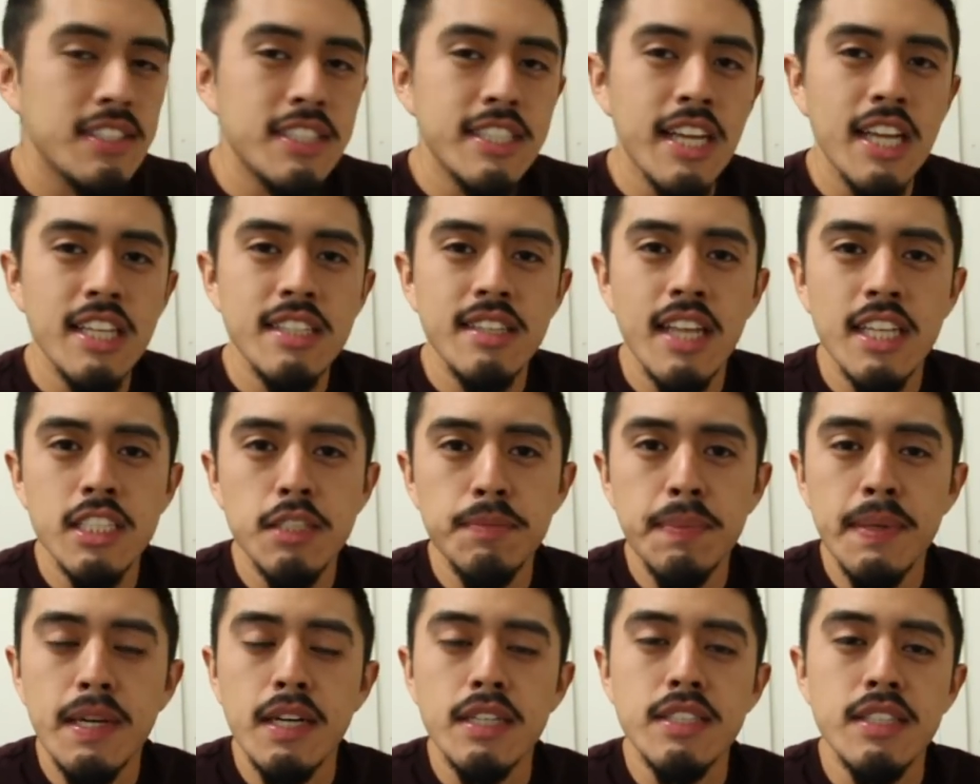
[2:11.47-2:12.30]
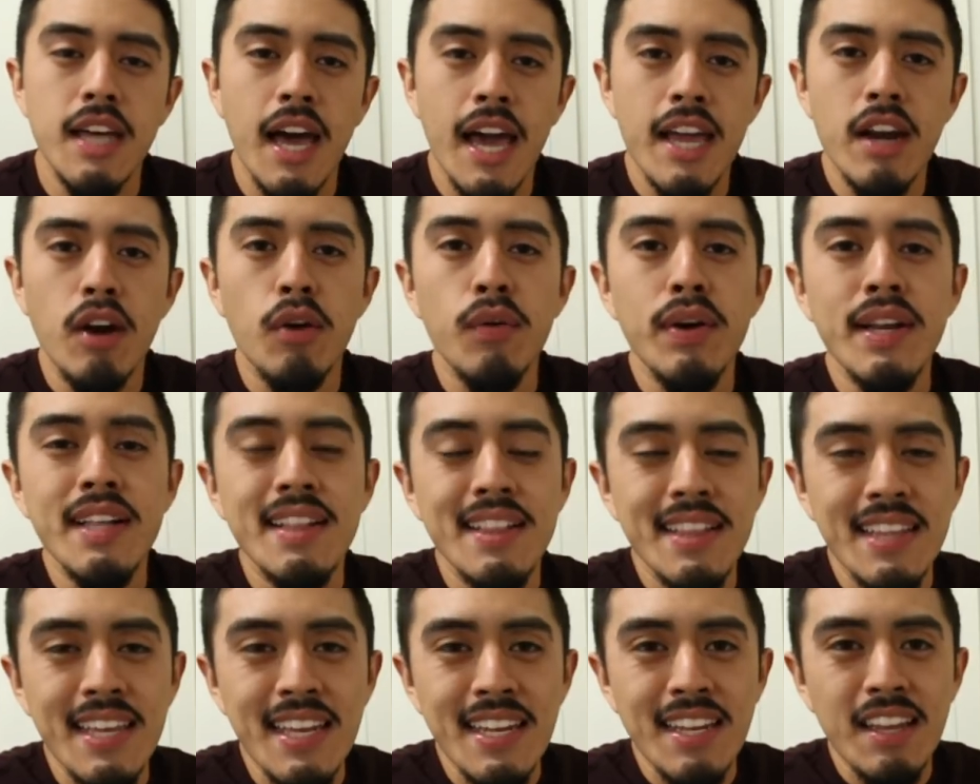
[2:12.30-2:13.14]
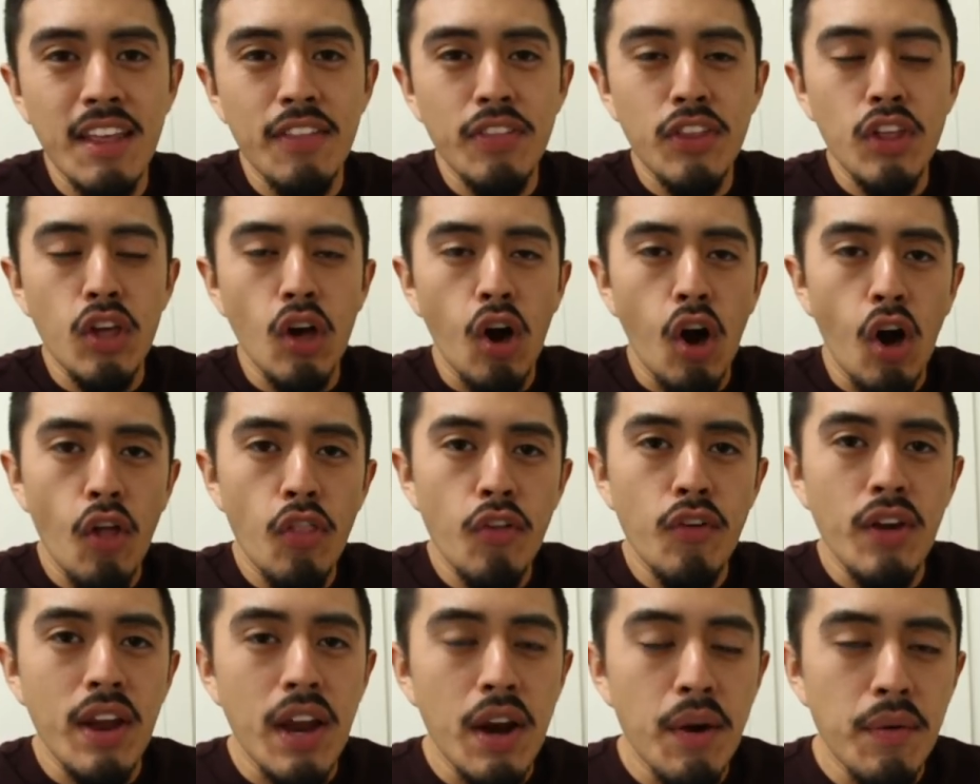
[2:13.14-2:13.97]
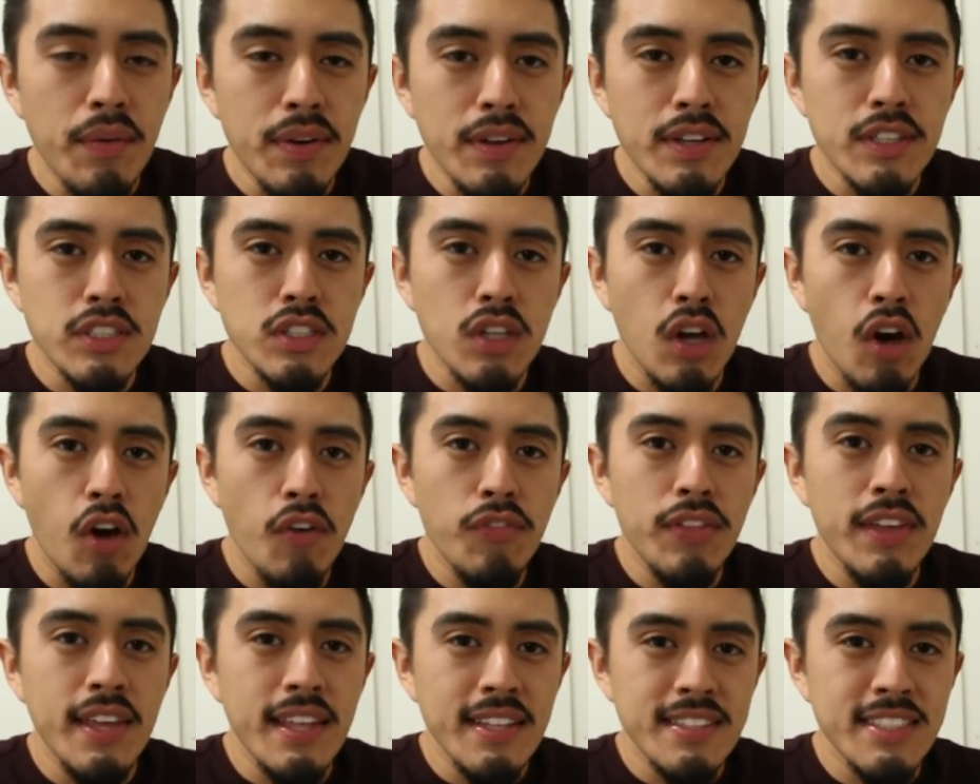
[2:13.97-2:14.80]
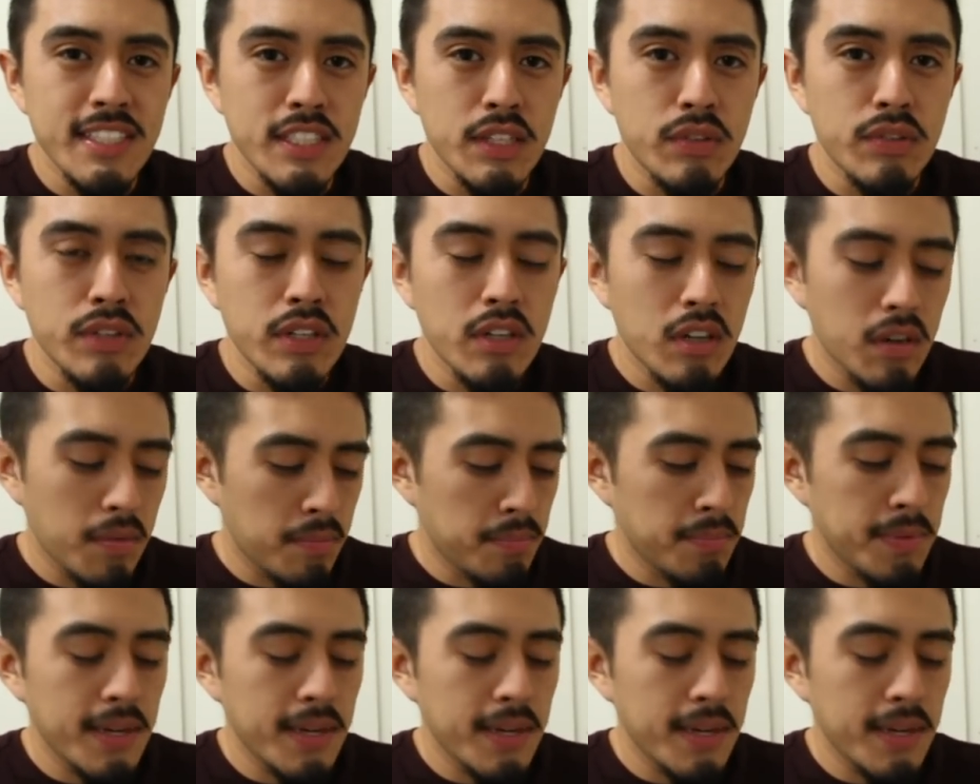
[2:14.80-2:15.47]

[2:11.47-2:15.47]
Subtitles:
That's because I had already cleaned the other areas of the interior,